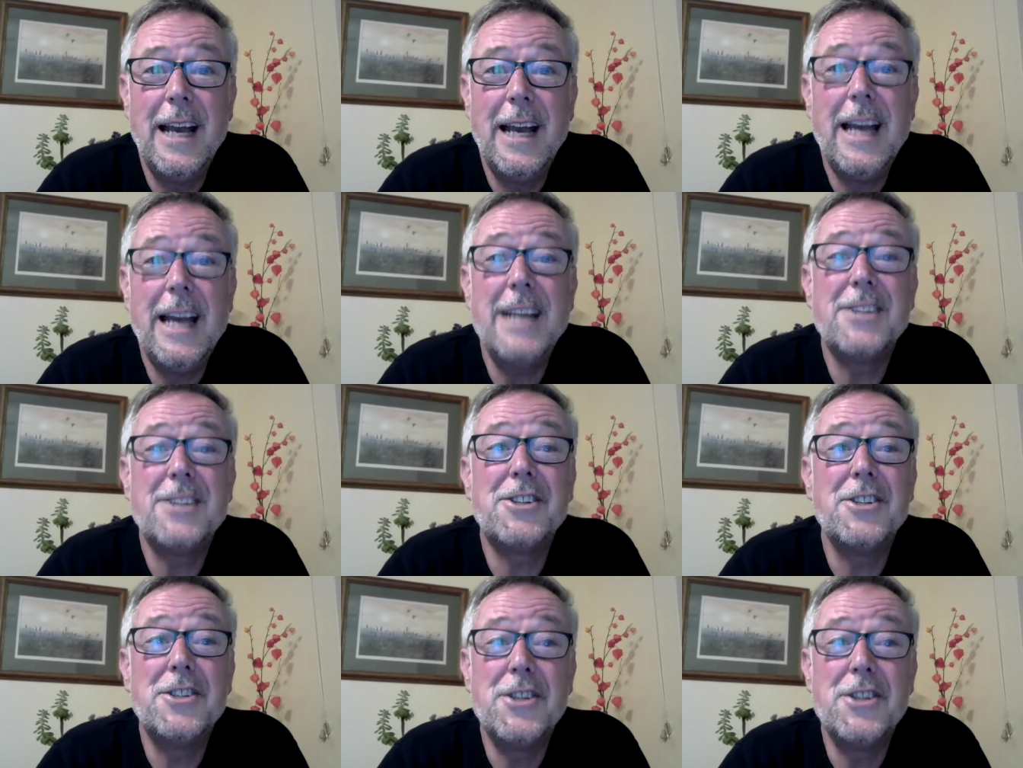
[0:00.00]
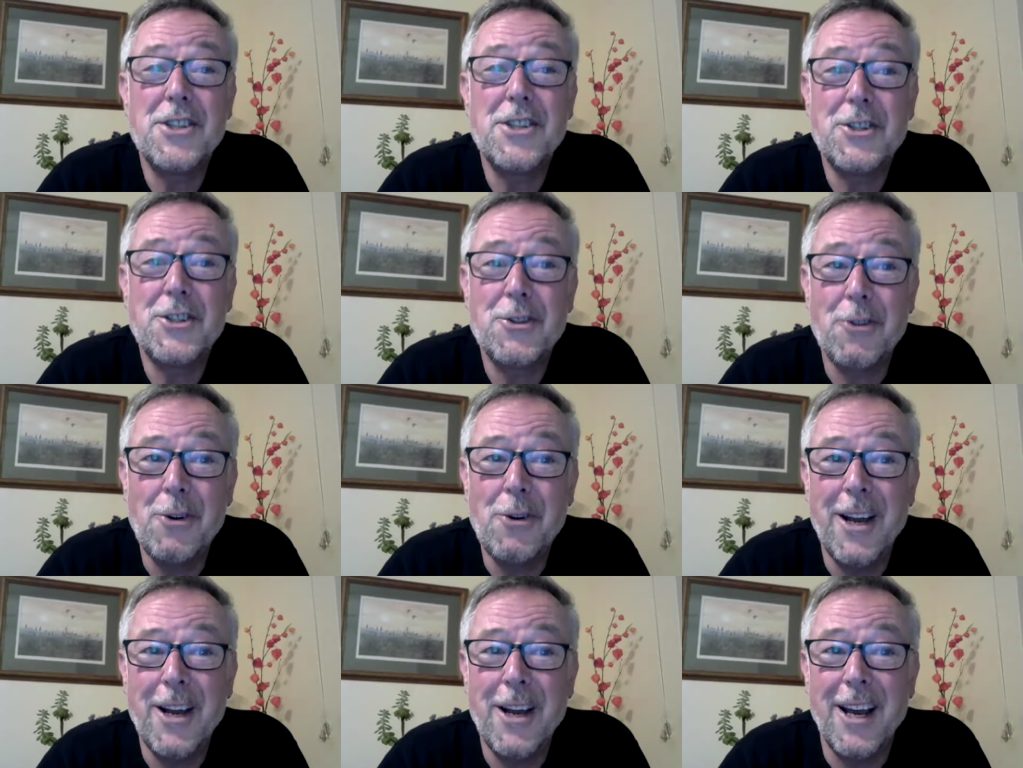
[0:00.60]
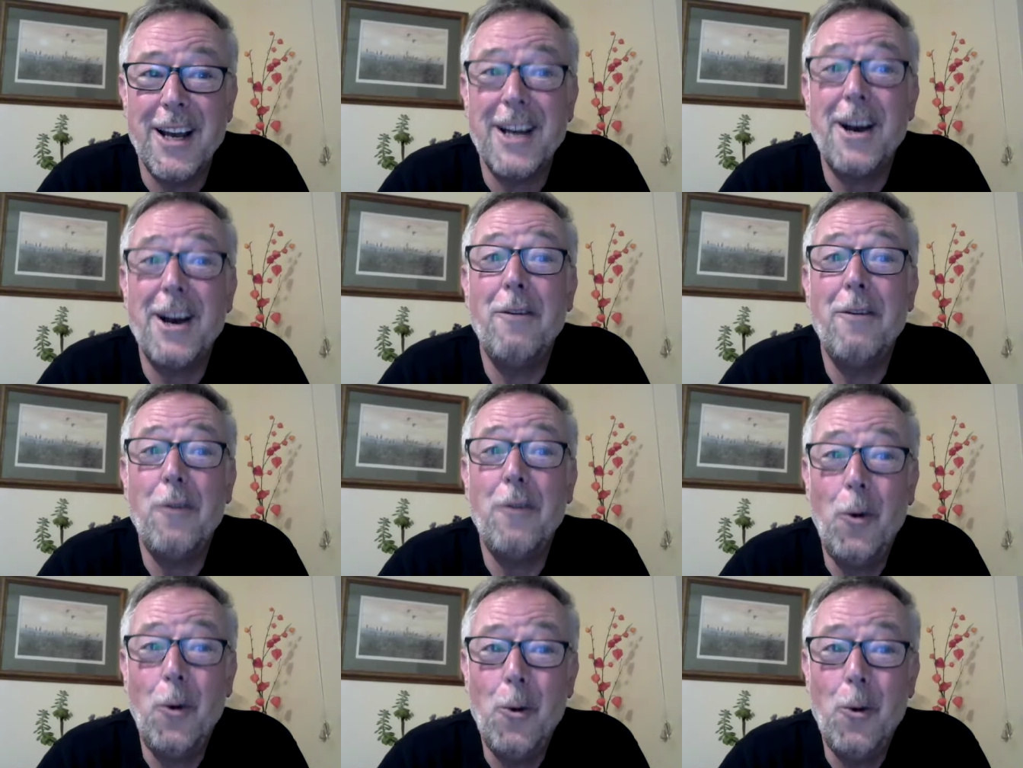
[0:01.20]
It's the destroyer
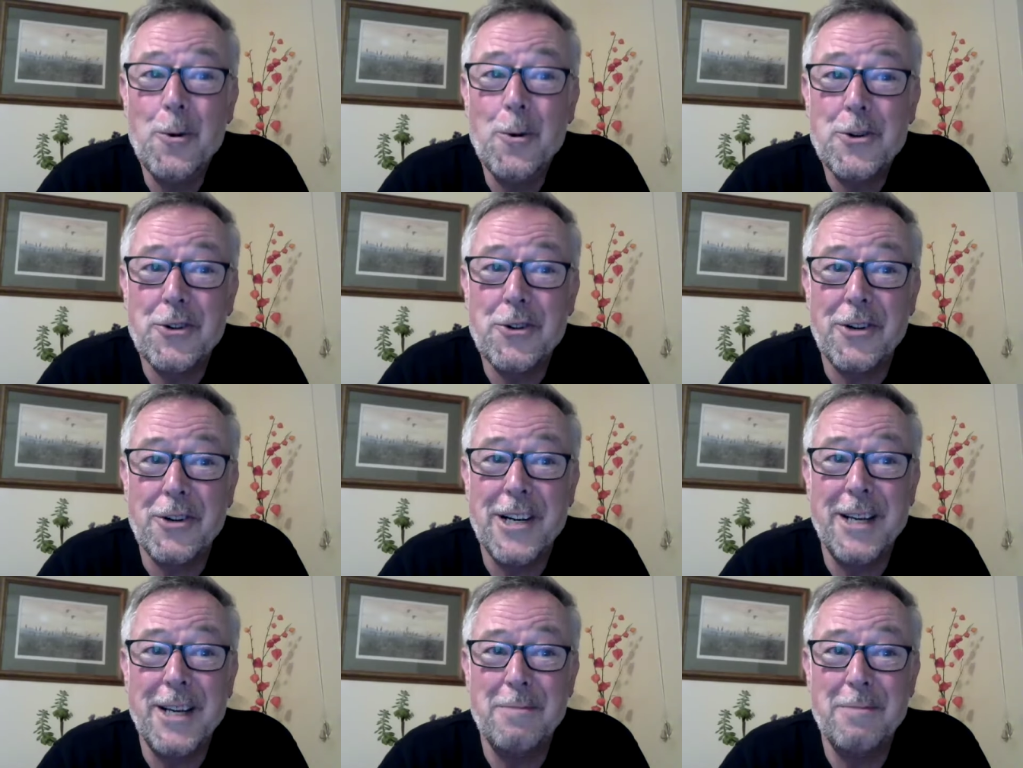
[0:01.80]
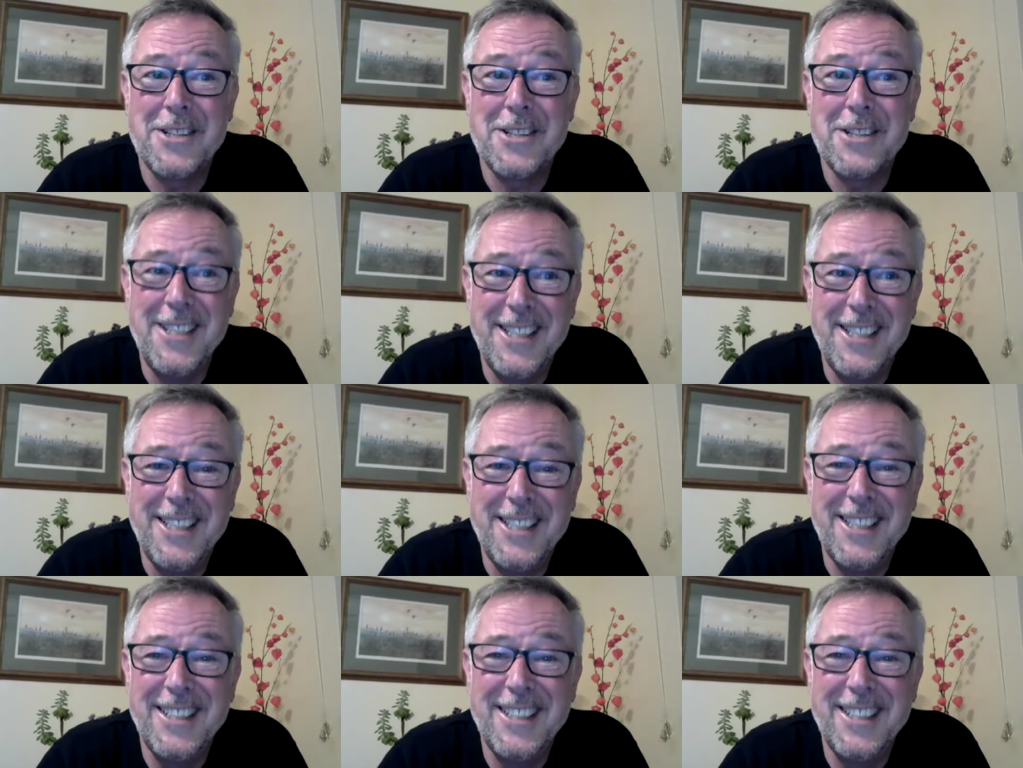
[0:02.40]
of all dreams.